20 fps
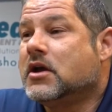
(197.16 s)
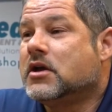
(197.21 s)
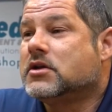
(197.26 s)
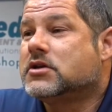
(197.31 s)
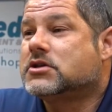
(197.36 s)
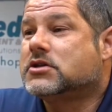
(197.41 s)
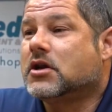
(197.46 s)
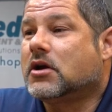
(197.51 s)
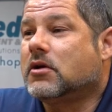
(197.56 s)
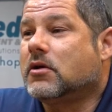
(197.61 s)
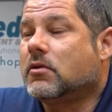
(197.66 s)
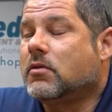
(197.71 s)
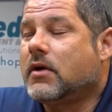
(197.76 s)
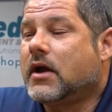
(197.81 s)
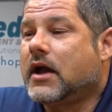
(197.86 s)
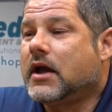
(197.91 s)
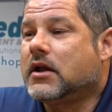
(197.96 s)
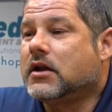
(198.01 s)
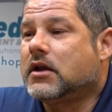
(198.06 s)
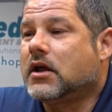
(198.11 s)
So,
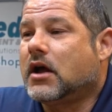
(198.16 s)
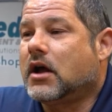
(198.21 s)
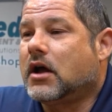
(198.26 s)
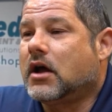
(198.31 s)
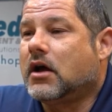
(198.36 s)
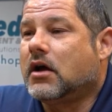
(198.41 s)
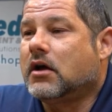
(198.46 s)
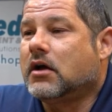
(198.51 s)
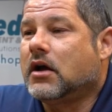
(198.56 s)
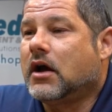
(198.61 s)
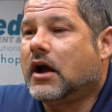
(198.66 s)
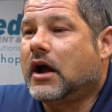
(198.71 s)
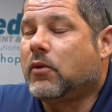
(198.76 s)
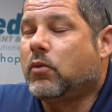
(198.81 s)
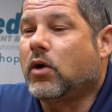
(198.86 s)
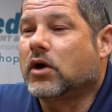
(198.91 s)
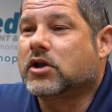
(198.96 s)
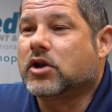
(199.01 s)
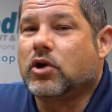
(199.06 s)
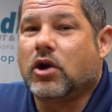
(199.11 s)
and I
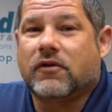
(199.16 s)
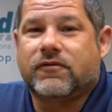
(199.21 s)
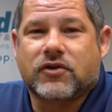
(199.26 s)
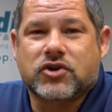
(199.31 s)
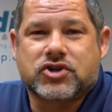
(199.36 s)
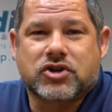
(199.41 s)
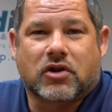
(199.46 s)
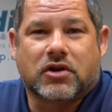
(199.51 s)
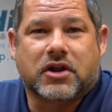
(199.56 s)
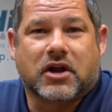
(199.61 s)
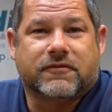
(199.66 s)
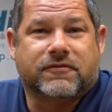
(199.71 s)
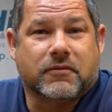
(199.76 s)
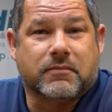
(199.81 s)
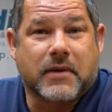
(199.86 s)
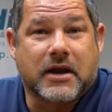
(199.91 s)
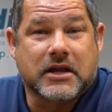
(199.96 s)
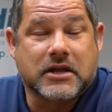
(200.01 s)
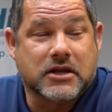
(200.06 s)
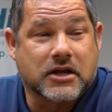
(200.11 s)
worked at Norfolk General there for
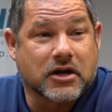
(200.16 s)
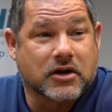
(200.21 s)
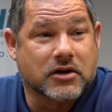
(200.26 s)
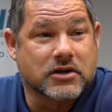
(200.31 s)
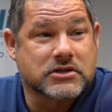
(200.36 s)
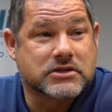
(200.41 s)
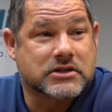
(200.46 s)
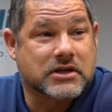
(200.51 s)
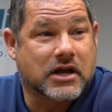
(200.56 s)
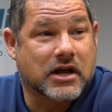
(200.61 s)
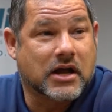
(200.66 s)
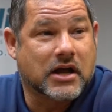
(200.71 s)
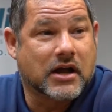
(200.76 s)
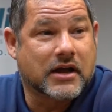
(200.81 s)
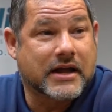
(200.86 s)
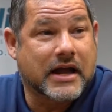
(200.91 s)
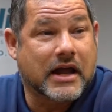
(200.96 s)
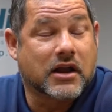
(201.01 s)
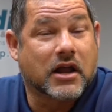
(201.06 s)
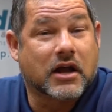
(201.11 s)
many years. I
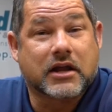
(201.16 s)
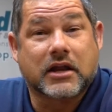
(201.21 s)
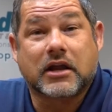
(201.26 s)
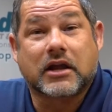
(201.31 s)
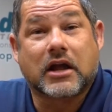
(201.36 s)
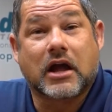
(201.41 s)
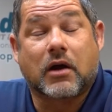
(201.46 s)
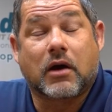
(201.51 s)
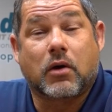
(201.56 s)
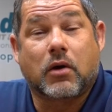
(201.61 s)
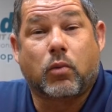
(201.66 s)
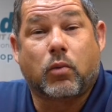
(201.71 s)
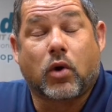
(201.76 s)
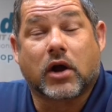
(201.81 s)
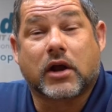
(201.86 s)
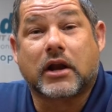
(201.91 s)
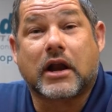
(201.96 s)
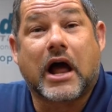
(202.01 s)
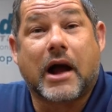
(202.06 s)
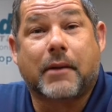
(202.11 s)
got lucky to
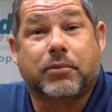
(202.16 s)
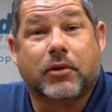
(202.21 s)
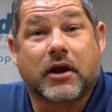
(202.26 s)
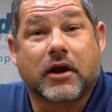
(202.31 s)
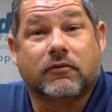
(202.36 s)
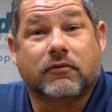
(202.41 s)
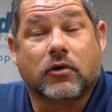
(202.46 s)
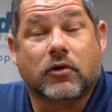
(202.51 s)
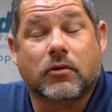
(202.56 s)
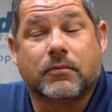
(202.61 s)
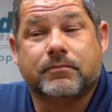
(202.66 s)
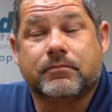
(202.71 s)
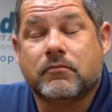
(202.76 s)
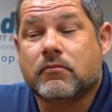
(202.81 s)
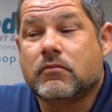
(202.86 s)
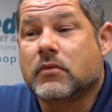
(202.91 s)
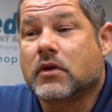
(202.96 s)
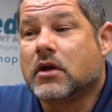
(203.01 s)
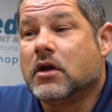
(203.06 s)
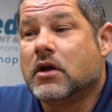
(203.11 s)
work in the operating room.
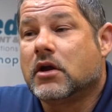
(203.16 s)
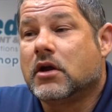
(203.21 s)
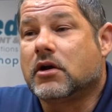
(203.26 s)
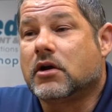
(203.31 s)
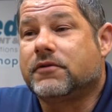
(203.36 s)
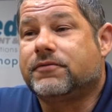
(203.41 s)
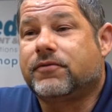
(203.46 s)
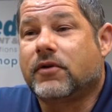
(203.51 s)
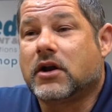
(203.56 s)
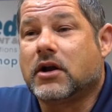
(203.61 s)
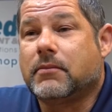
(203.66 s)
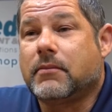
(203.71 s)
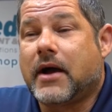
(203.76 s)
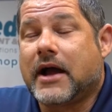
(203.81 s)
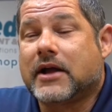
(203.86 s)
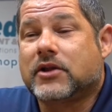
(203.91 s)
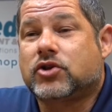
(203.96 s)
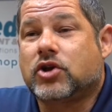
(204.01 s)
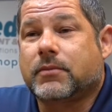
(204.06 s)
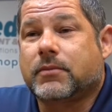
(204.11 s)
Good friend of
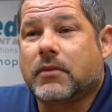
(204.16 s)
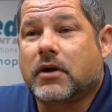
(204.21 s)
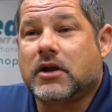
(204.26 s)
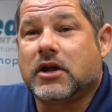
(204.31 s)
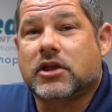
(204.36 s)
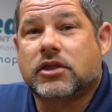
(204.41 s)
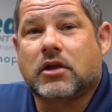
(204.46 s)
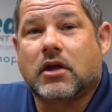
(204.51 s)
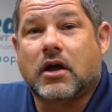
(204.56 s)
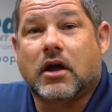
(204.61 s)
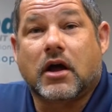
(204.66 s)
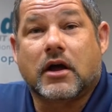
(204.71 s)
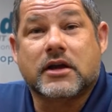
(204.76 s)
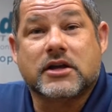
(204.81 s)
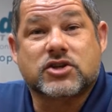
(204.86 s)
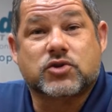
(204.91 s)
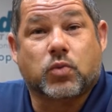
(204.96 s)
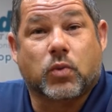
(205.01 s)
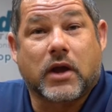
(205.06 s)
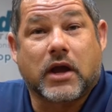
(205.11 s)
mine took me underneath
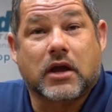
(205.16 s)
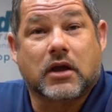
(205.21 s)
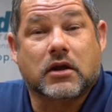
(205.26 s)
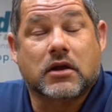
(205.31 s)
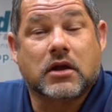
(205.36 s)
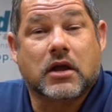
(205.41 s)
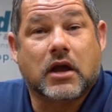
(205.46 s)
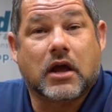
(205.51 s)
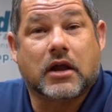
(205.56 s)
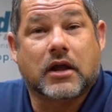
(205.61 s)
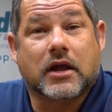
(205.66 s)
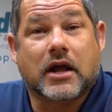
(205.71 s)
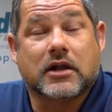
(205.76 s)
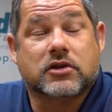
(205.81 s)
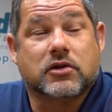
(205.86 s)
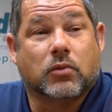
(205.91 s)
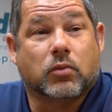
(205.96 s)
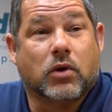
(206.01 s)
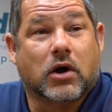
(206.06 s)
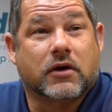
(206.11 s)
his wing and got
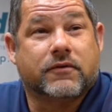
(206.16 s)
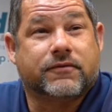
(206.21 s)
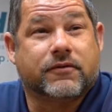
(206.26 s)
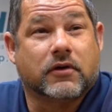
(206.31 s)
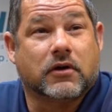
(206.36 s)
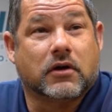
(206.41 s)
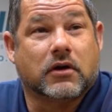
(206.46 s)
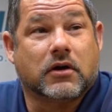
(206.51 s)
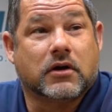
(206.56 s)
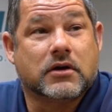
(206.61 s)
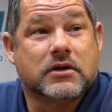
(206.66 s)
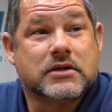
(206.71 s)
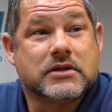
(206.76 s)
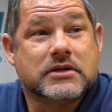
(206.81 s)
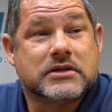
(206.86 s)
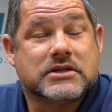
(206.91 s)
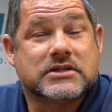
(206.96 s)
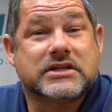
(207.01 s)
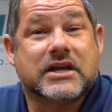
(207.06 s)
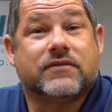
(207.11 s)
to work for
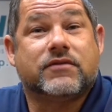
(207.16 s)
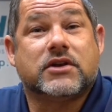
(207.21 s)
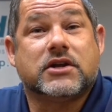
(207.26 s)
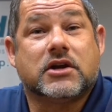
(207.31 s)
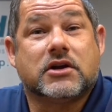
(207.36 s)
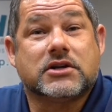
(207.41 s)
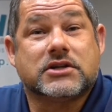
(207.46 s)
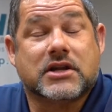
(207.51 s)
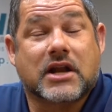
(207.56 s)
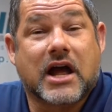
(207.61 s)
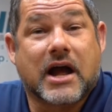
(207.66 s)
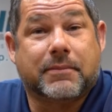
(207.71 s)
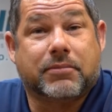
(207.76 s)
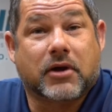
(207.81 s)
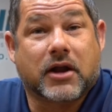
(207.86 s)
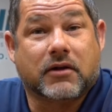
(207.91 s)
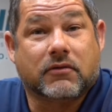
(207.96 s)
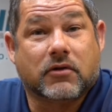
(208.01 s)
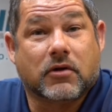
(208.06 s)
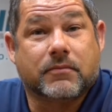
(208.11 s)
7 years in the
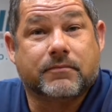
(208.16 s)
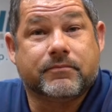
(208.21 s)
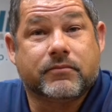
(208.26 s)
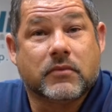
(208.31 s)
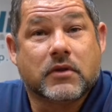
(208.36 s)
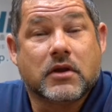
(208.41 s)
operating room.